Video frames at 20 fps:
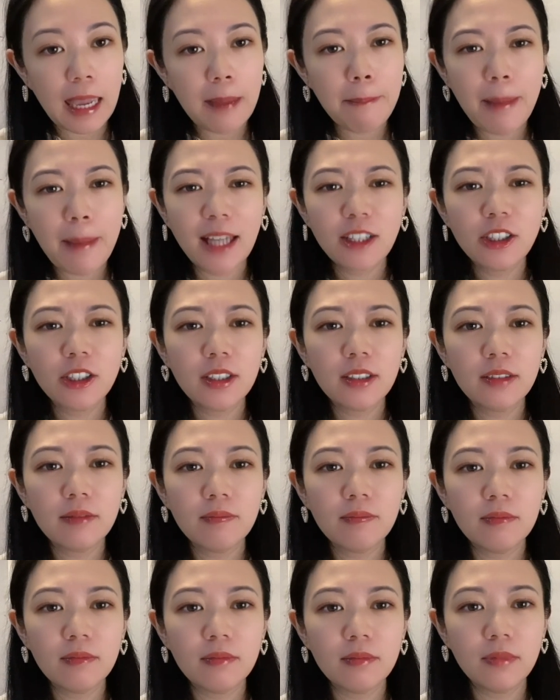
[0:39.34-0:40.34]

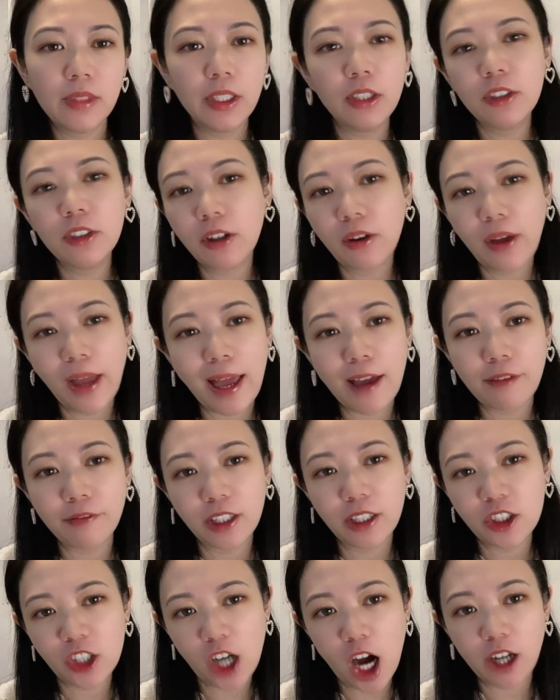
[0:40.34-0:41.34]
Imagine you don't
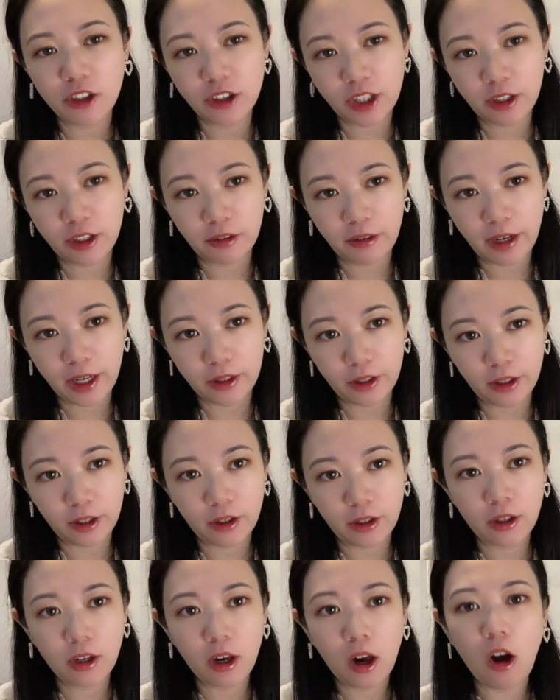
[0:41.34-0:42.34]
have a chart
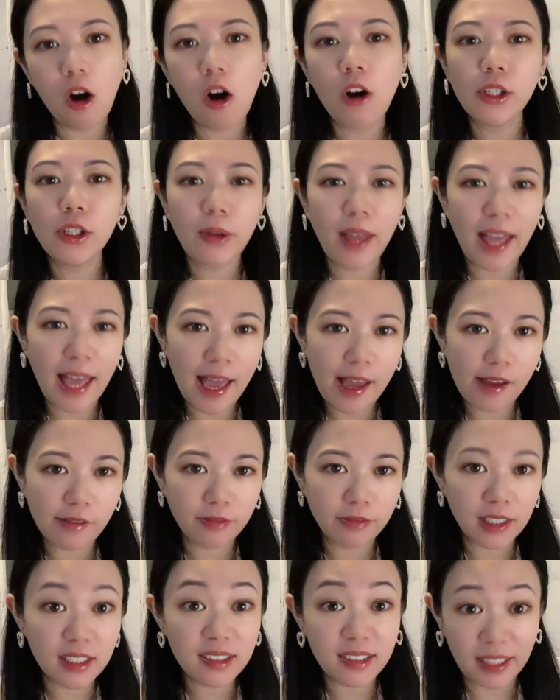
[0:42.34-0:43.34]
generator. All you
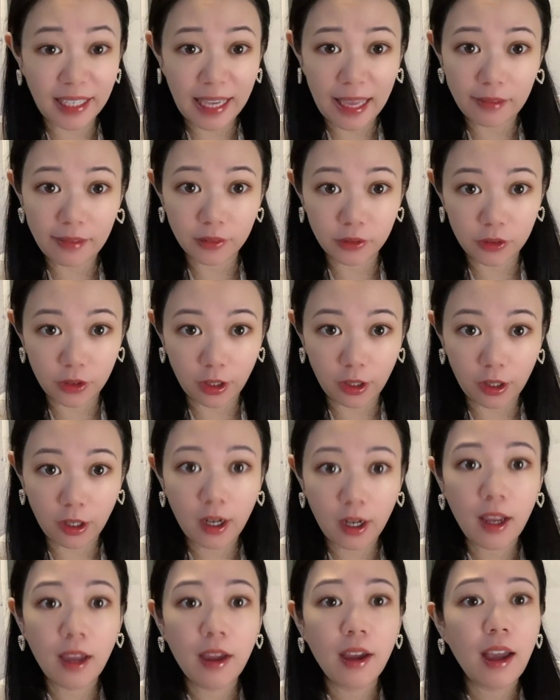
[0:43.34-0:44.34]
have is a calendar.
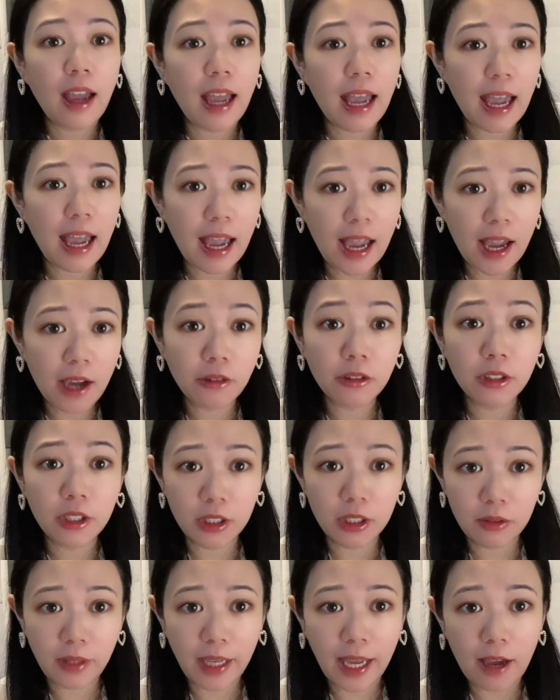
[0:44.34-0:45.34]
How do
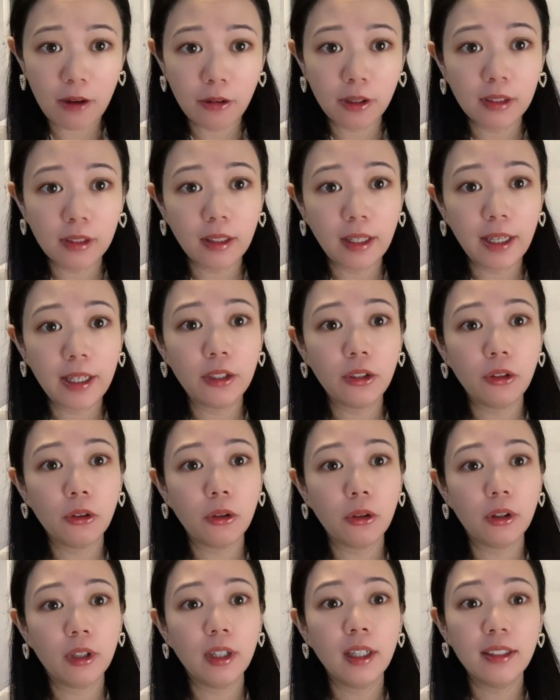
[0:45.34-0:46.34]
you calculate
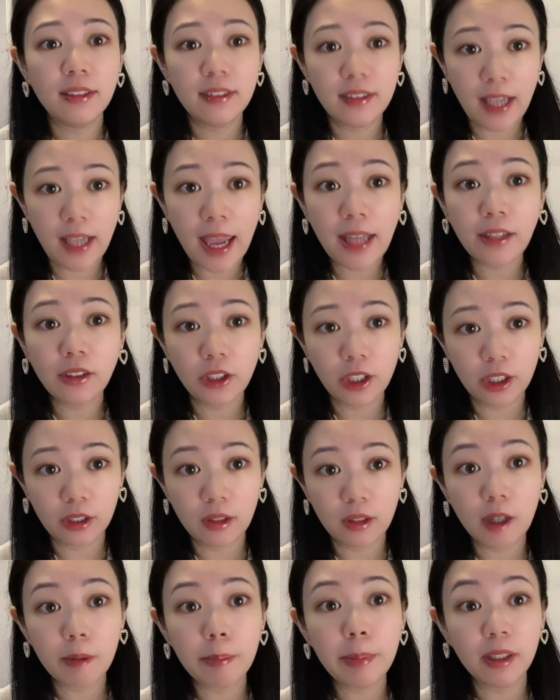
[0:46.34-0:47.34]
your 10-year
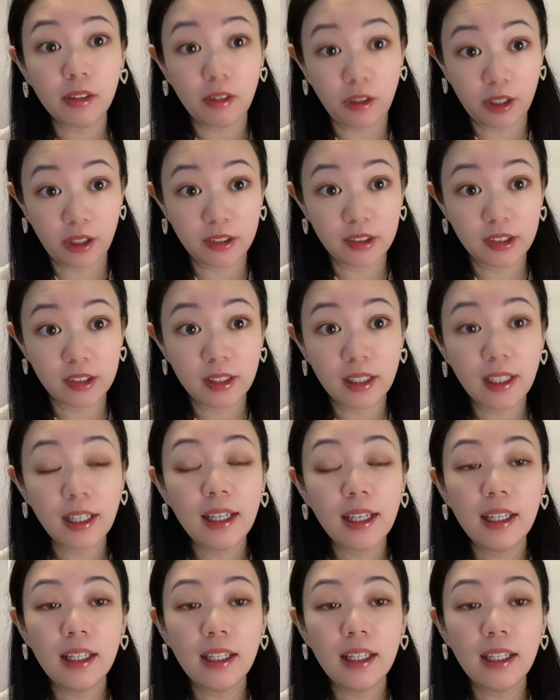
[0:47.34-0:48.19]
luck pillars?